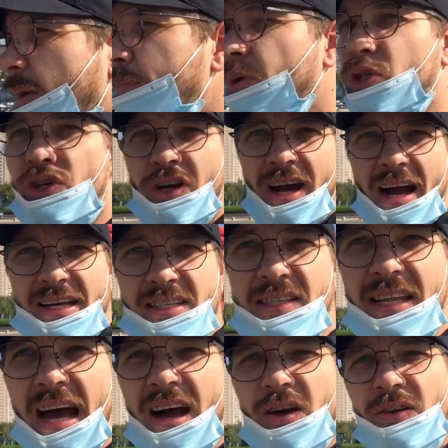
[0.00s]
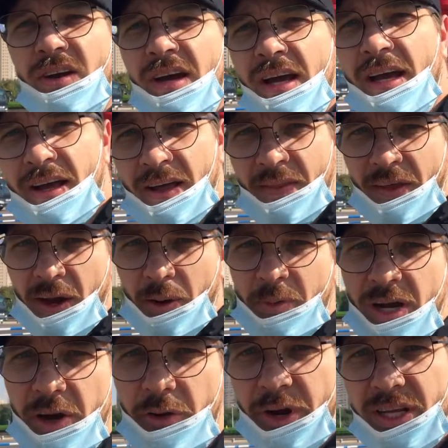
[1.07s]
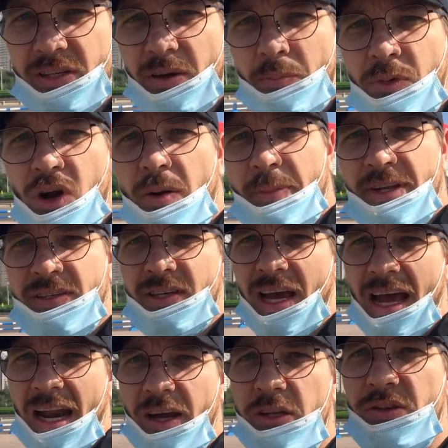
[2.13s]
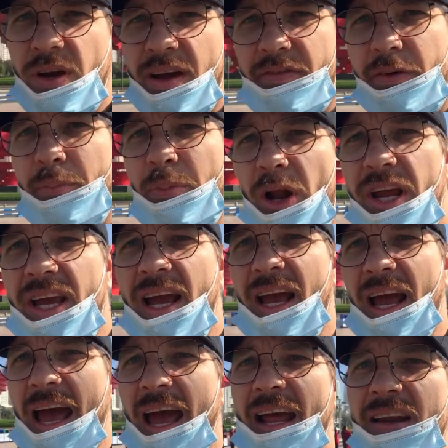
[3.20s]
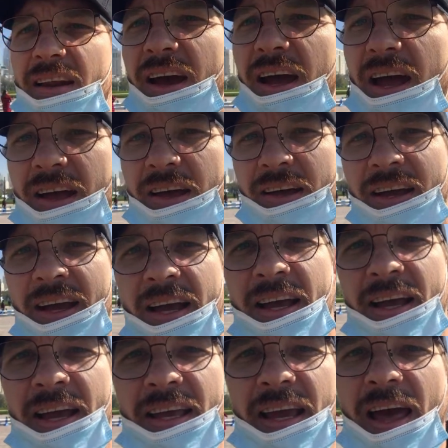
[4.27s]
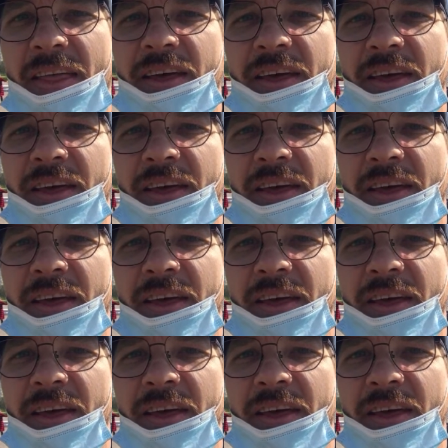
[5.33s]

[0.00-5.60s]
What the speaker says: put you guys down. Then I'm going to read some comments, say hello to everybody, and yeah, then